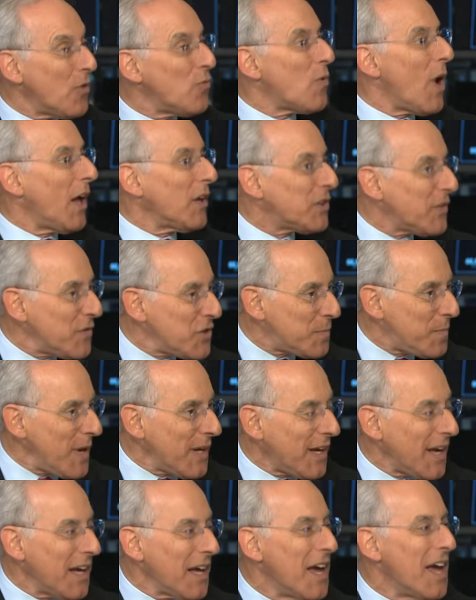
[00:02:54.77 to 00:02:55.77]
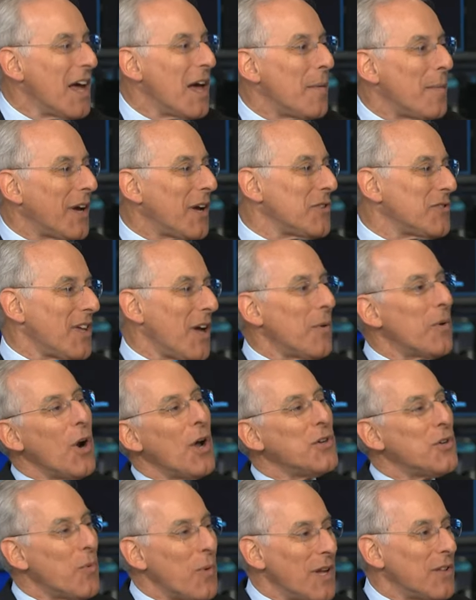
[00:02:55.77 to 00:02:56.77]
relatively Maybe. speaking, because they were
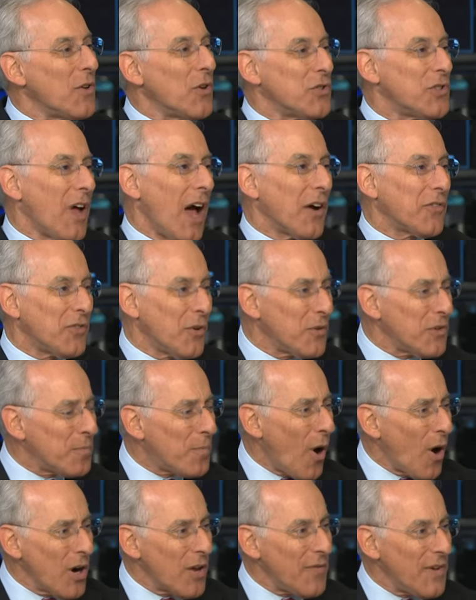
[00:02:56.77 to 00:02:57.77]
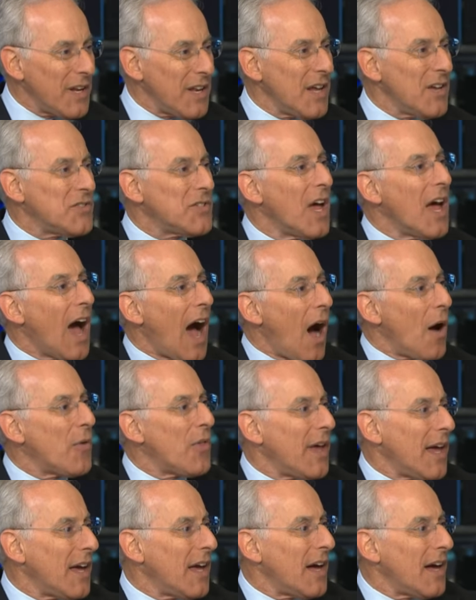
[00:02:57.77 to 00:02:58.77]
underweight those stocks. So part Good of point. it is how
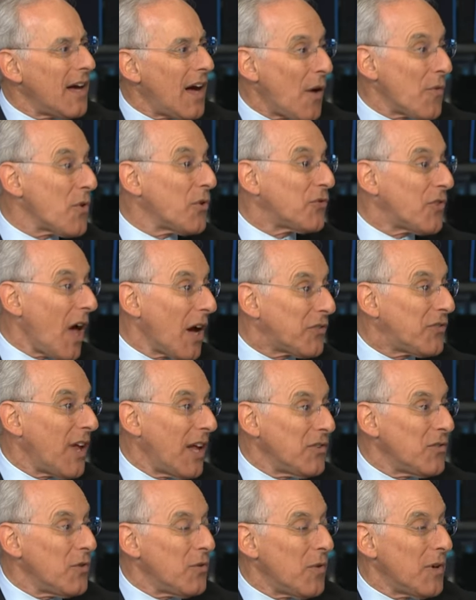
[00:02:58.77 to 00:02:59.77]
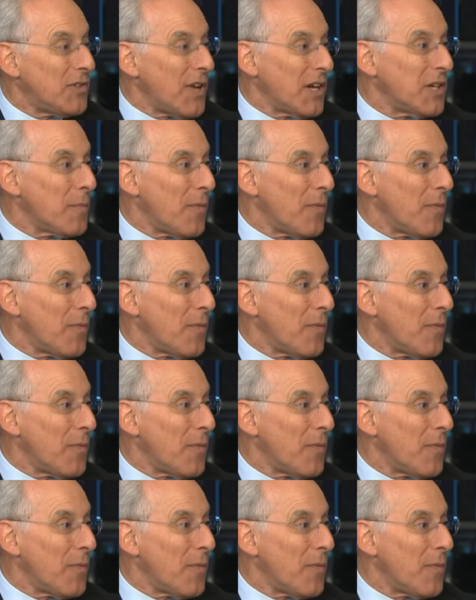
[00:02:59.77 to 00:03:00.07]
they uh, how those stocks tend to uh, tend to